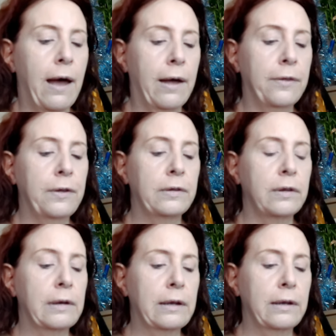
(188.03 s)
Uh,
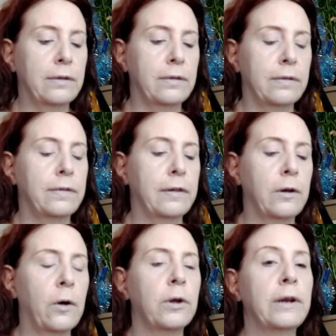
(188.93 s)
this is the
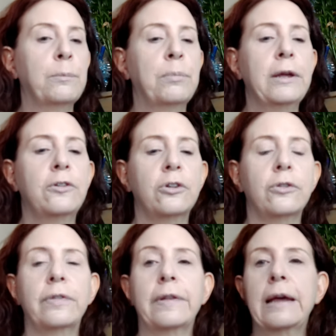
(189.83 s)
Coconut
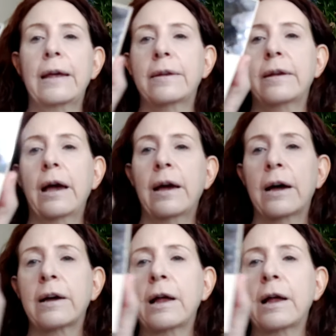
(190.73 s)
Beach that uh,